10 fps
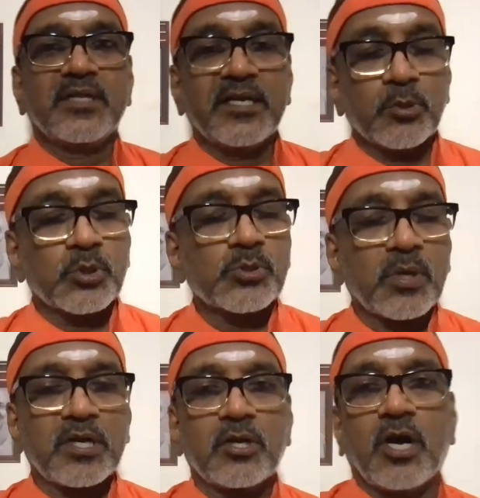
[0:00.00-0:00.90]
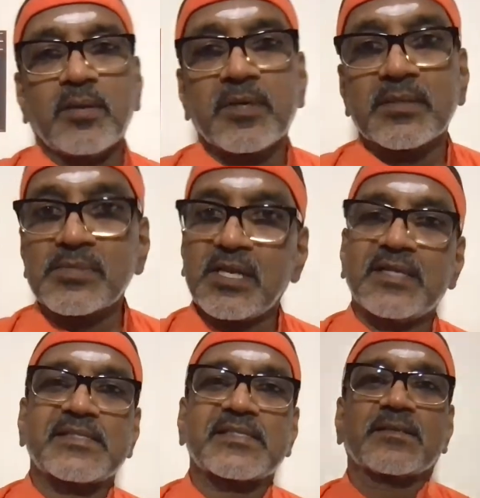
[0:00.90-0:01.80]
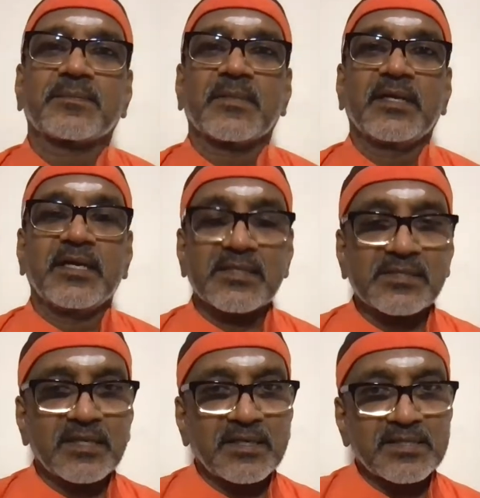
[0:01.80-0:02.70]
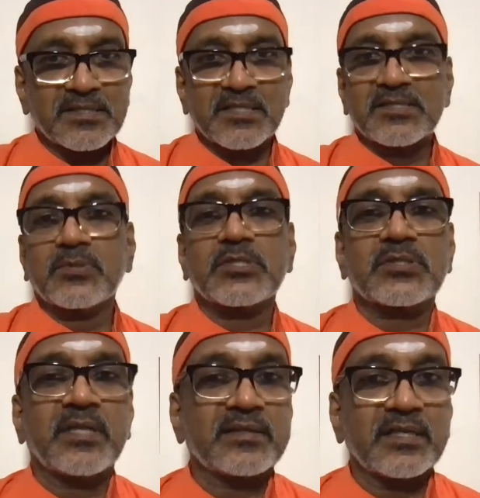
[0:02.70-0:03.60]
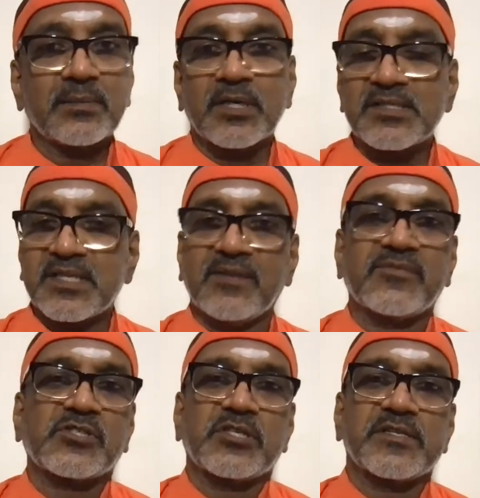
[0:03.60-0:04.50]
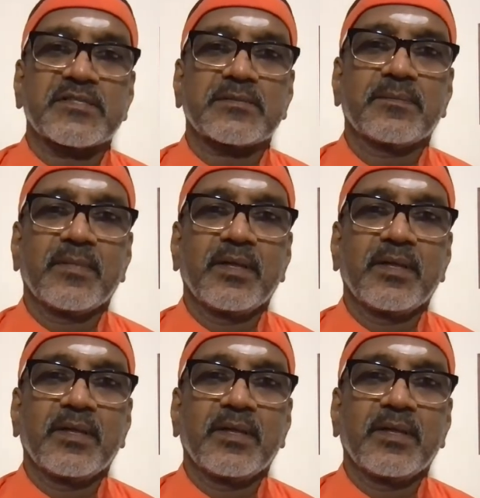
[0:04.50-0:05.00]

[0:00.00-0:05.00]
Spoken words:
The individual and God becomes less. It is the distance is nothing but selfishness.